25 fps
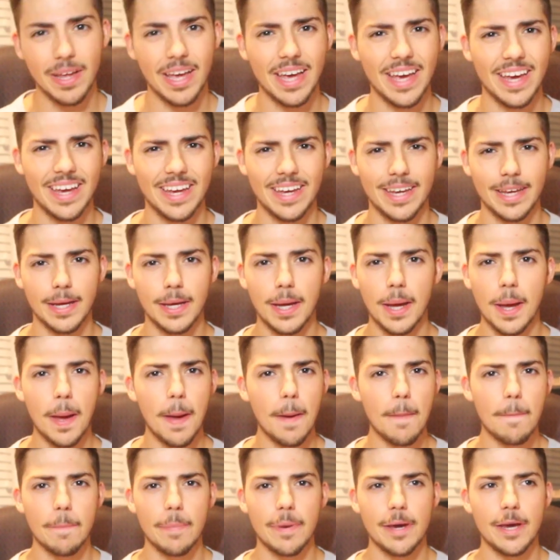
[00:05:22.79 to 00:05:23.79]
a
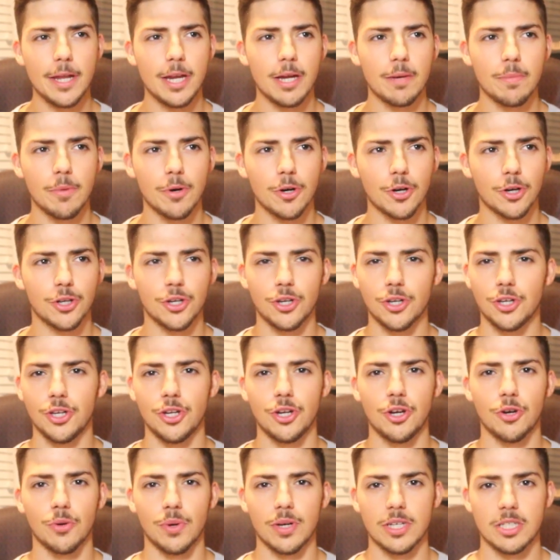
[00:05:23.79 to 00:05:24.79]
peanut butter
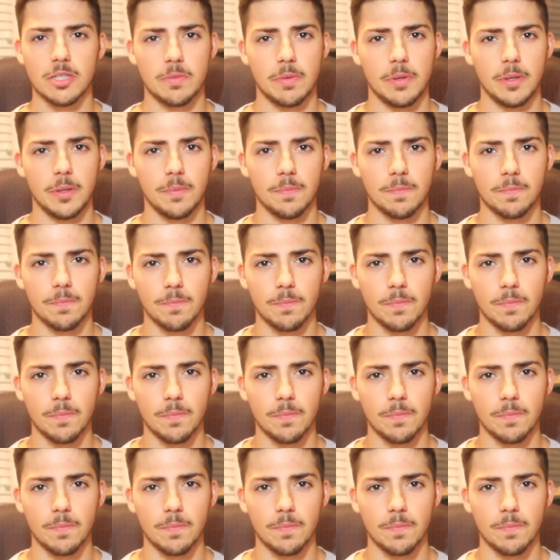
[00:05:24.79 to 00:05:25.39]
cookie dough recipe.